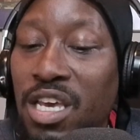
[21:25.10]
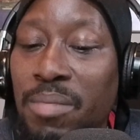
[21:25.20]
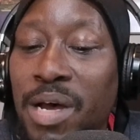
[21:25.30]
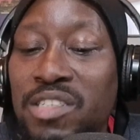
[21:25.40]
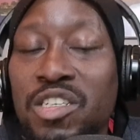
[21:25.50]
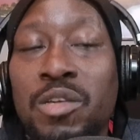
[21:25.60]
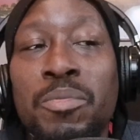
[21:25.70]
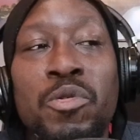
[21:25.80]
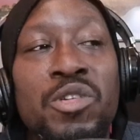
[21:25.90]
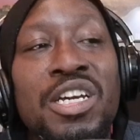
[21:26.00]
about the
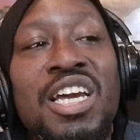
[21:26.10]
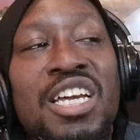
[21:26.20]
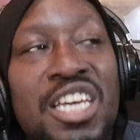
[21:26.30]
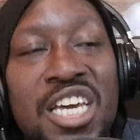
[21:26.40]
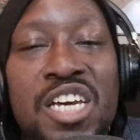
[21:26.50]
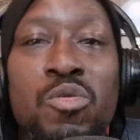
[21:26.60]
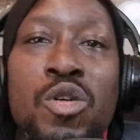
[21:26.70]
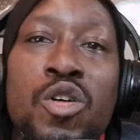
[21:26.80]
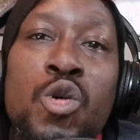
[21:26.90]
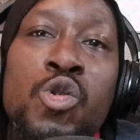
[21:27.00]
community and care
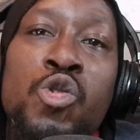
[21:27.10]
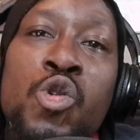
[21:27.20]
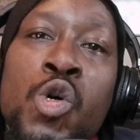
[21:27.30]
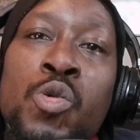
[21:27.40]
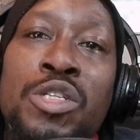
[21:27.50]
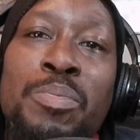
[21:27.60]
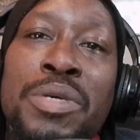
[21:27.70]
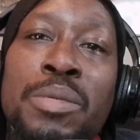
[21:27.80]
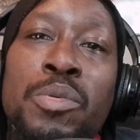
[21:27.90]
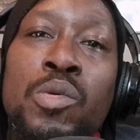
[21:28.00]
what goes on with the
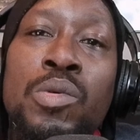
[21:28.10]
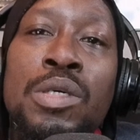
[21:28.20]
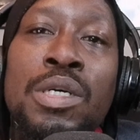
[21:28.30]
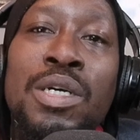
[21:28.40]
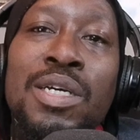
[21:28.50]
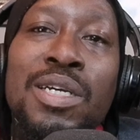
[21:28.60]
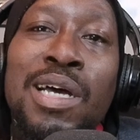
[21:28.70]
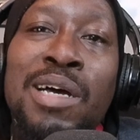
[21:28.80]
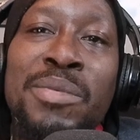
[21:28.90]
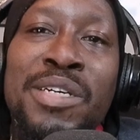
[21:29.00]
people. You
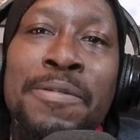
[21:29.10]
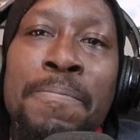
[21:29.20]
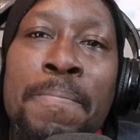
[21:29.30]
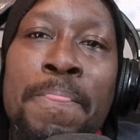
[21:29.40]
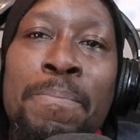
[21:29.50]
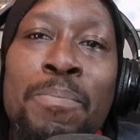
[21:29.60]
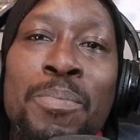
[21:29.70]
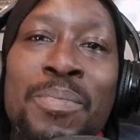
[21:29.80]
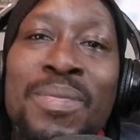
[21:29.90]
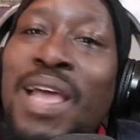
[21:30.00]
know what I mean?
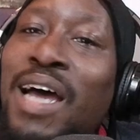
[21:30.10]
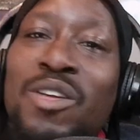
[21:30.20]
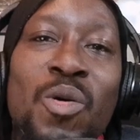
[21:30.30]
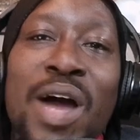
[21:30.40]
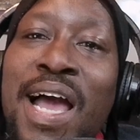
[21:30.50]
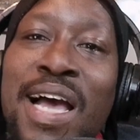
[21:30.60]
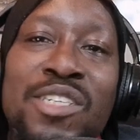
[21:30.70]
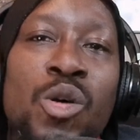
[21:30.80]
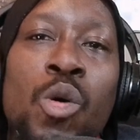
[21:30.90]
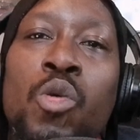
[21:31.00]
Not no
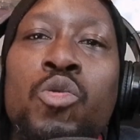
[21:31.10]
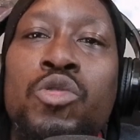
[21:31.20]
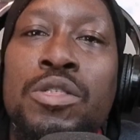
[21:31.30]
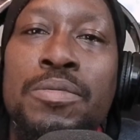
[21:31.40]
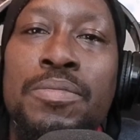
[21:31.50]
assholes.